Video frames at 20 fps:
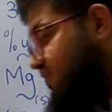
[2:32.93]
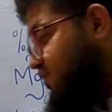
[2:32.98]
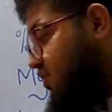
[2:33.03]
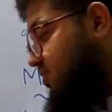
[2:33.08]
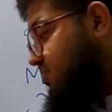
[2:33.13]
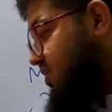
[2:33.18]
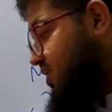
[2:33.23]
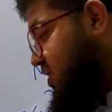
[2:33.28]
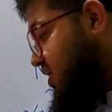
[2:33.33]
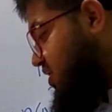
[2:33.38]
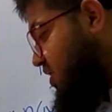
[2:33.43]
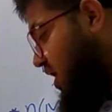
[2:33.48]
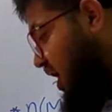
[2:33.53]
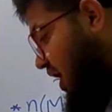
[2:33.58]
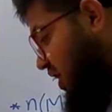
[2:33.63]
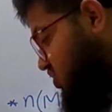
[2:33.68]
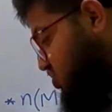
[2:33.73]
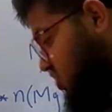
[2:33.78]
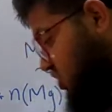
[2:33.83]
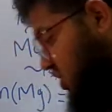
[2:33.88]
formed in the
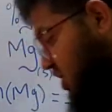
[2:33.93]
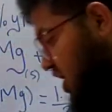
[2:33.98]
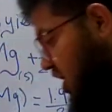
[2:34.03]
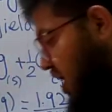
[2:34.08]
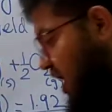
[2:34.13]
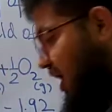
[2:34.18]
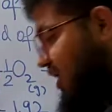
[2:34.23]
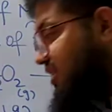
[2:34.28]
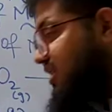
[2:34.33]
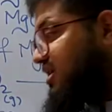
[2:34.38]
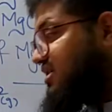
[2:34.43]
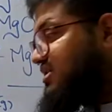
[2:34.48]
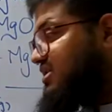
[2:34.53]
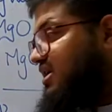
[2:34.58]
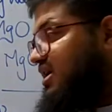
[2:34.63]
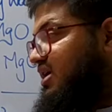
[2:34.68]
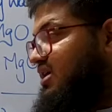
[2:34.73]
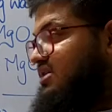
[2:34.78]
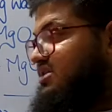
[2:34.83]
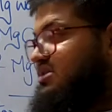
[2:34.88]
reaction, and this
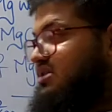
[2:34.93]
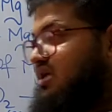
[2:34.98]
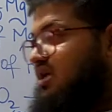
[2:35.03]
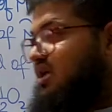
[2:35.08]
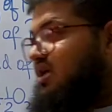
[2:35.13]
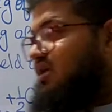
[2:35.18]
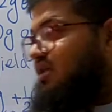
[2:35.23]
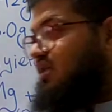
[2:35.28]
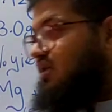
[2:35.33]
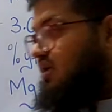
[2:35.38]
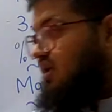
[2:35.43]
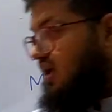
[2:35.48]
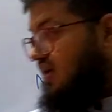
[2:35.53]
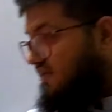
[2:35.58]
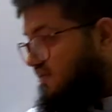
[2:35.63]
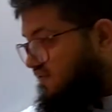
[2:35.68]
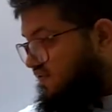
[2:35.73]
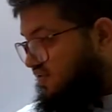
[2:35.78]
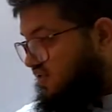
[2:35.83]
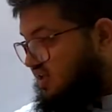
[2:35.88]
is
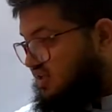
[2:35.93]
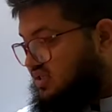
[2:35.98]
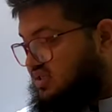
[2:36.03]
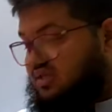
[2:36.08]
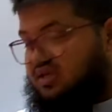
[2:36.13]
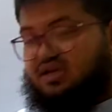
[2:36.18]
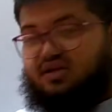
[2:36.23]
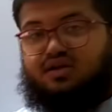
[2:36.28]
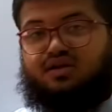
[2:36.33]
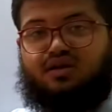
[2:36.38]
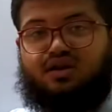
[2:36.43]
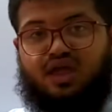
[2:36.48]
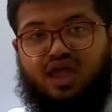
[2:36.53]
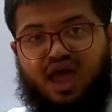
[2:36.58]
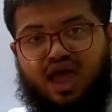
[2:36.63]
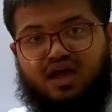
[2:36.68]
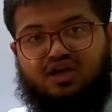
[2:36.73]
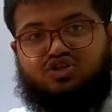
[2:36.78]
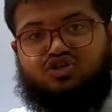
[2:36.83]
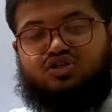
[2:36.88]
if this
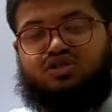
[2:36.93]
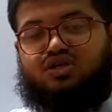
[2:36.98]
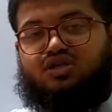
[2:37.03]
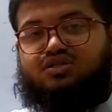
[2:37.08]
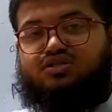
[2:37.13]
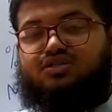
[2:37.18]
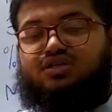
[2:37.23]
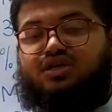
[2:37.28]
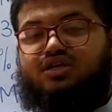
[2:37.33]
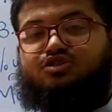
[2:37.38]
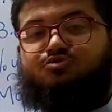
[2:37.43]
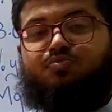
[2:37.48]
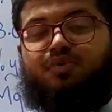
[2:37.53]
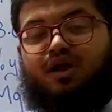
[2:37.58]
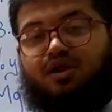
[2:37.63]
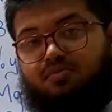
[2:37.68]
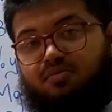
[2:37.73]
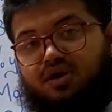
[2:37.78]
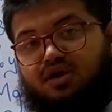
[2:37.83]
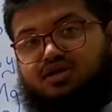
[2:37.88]

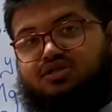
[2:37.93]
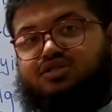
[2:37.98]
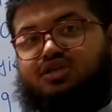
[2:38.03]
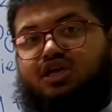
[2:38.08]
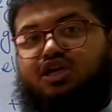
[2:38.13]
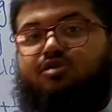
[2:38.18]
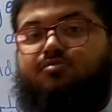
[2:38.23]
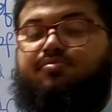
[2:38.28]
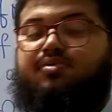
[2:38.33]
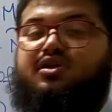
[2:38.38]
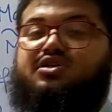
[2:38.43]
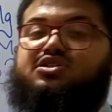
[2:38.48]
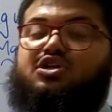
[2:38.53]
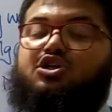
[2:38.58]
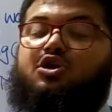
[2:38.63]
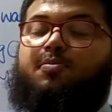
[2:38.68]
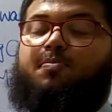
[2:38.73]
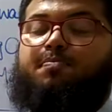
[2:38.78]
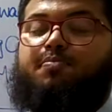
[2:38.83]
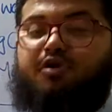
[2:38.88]
experiment is taking place
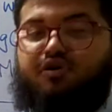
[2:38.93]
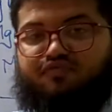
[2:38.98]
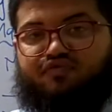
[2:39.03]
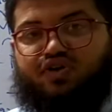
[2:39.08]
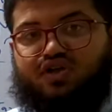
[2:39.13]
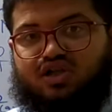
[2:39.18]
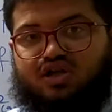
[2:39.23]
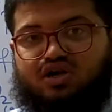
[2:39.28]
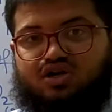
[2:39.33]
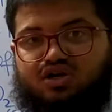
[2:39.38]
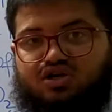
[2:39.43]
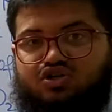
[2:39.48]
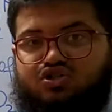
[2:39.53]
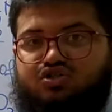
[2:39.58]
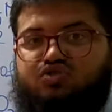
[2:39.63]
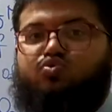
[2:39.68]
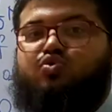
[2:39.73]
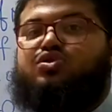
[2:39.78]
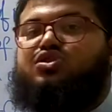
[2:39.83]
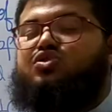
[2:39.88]
under perfect
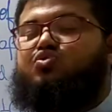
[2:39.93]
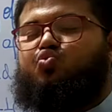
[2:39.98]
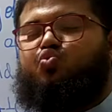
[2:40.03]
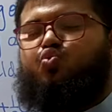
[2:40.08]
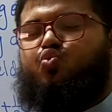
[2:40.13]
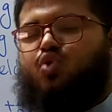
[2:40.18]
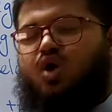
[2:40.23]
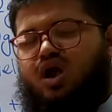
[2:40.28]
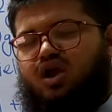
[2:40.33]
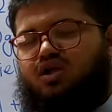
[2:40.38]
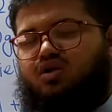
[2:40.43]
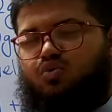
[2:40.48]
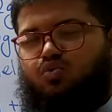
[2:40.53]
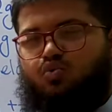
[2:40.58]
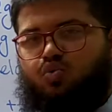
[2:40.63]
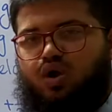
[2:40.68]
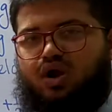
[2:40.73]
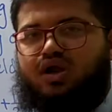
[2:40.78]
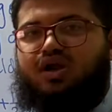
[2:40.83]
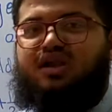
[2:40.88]
conditions, which is
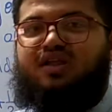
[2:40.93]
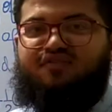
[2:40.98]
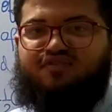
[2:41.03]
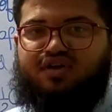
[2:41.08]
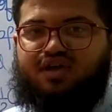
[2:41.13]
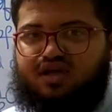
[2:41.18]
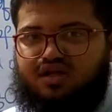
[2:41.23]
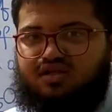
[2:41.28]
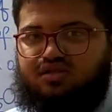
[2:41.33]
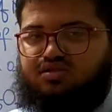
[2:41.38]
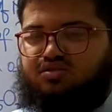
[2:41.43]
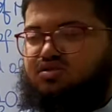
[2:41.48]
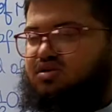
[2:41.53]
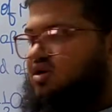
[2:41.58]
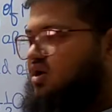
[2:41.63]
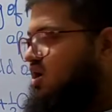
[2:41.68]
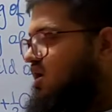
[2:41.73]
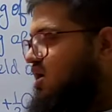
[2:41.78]
very difficult,